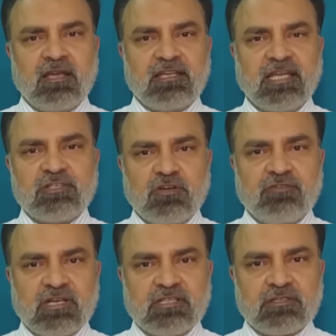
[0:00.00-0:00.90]
rise of
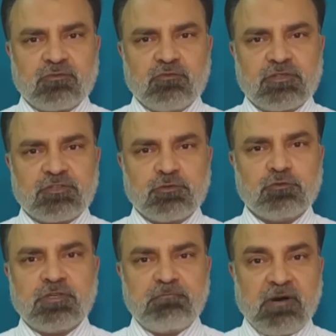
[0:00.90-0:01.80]
Hitler was
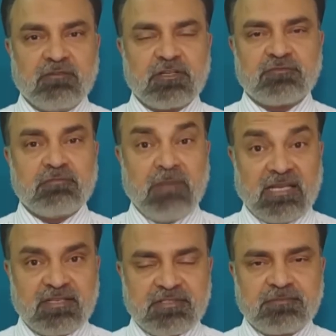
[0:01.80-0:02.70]
through the power of the
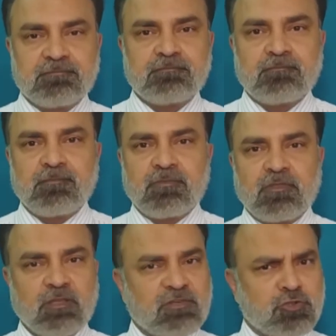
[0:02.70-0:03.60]
ballot.
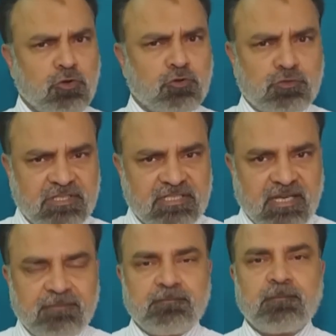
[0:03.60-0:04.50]
There was no coup
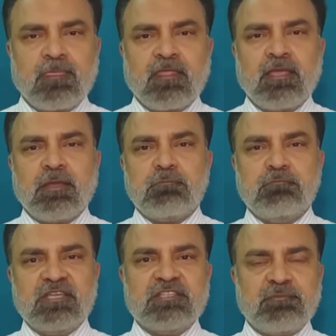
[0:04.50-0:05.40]
d'etat.
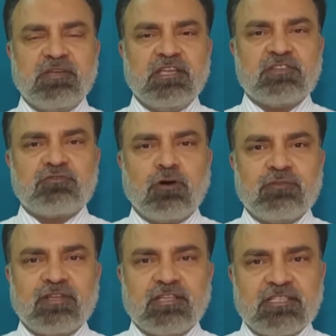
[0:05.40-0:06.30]
BJP is
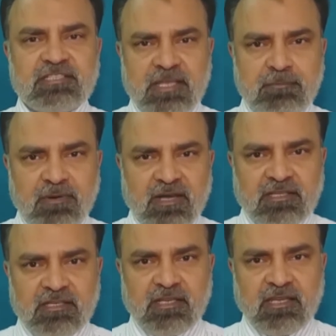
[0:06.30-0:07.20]
following the same
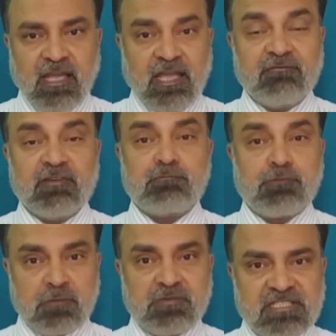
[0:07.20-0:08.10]
path and will
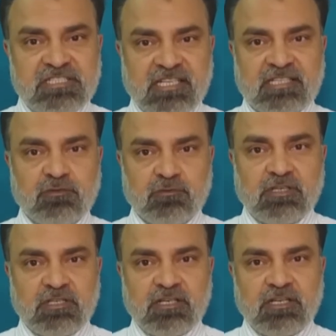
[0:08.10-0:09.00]
probably take the
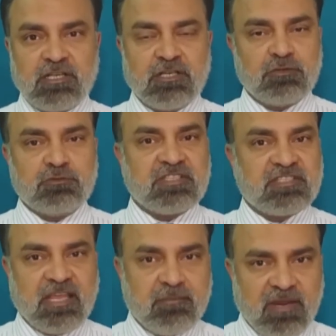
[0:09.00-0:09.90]
world to the
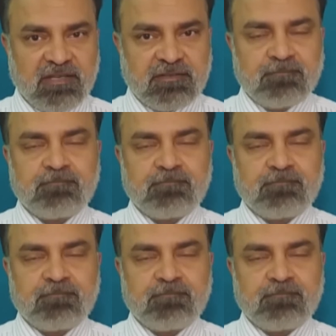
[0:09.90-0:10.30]
same end.